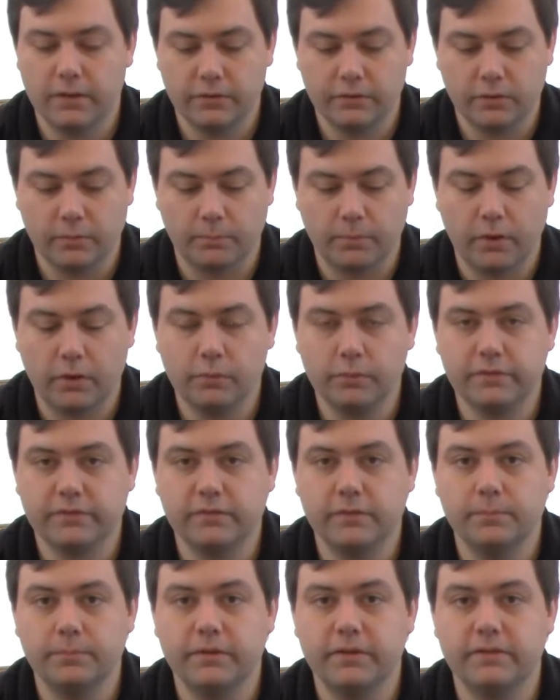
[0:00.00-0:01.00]
The ball will
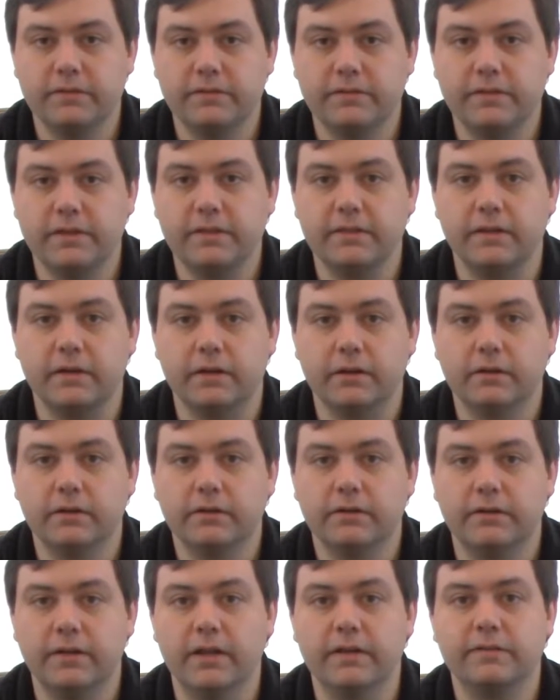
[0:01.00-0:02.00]
simply sit there
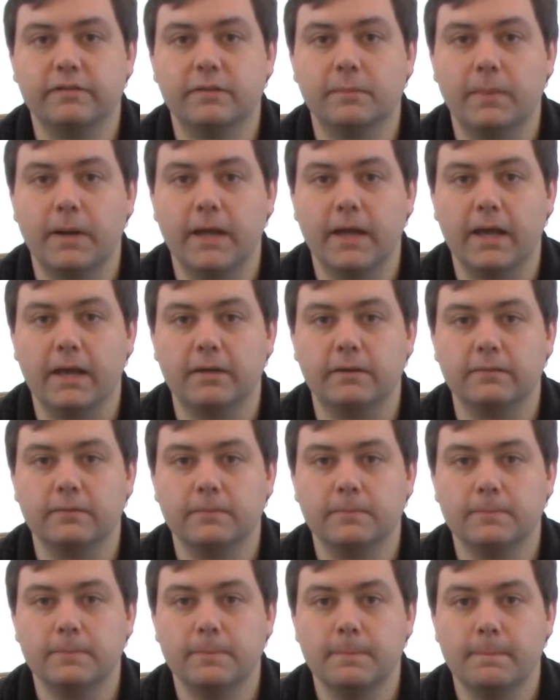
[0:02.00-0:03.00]
next to my hand.
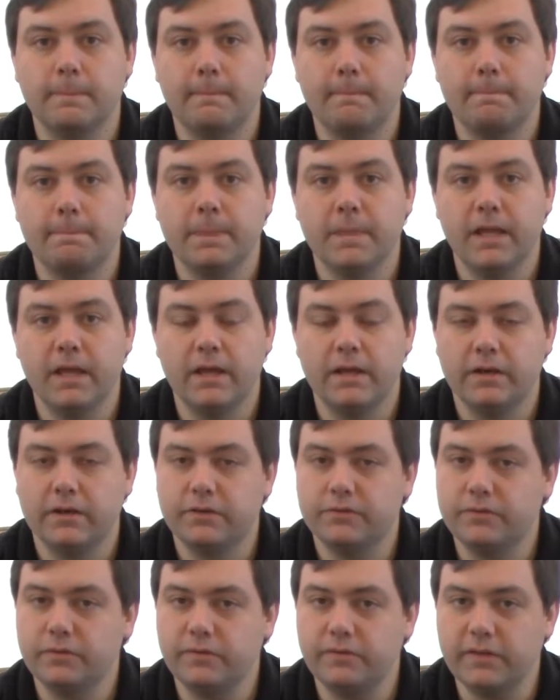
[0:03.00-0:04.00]

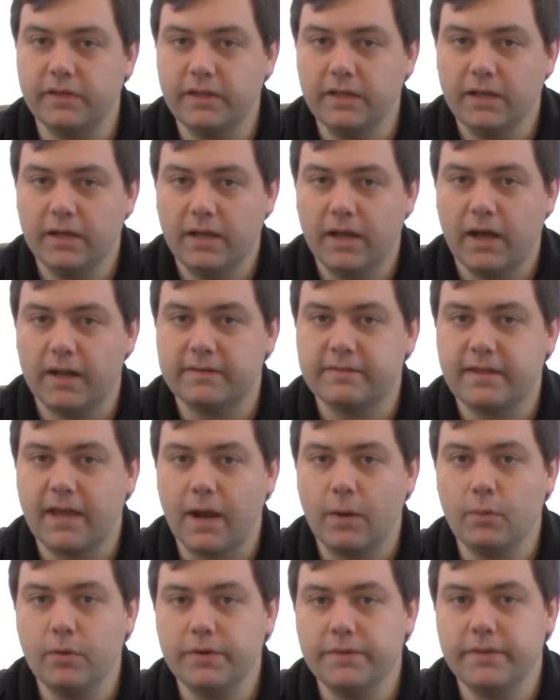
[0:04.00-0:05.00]
Because you see, a
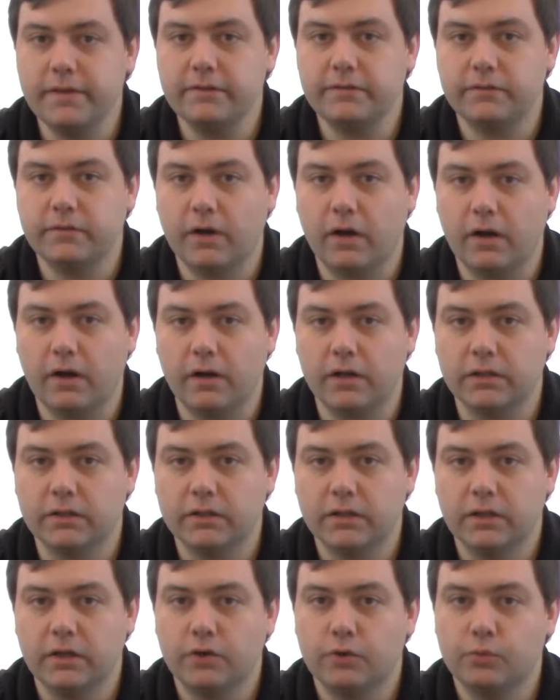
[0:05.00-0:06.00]
tower this
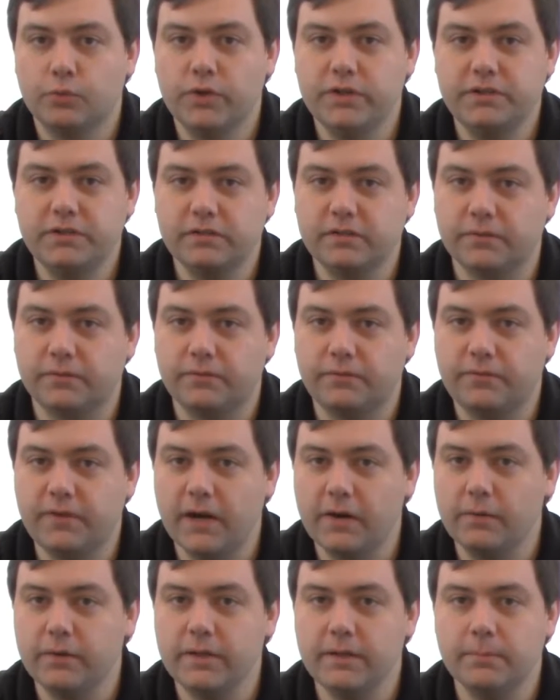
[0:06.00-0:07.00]
tall reaches a
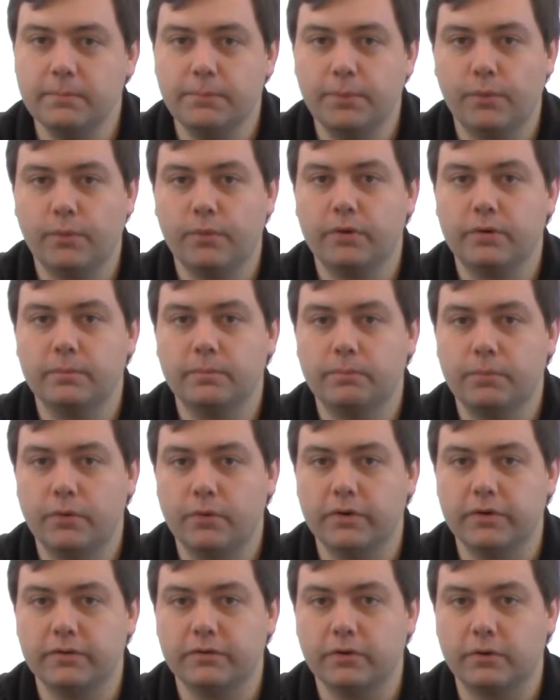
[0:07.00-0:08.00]
very important
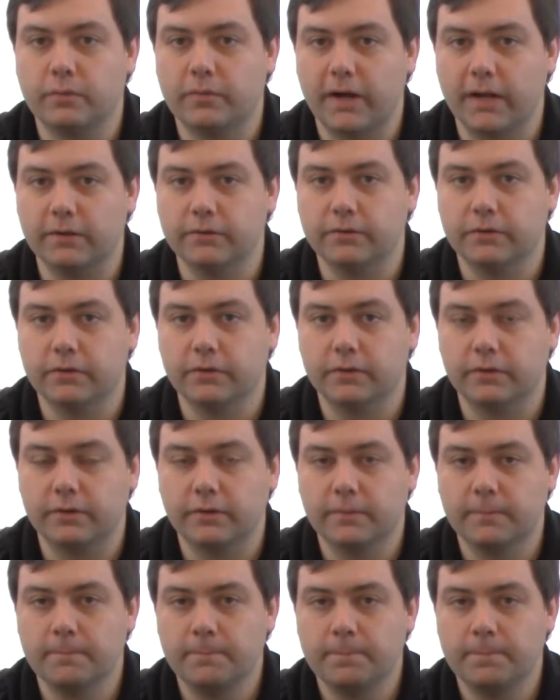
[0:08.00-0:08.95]
point around Earth.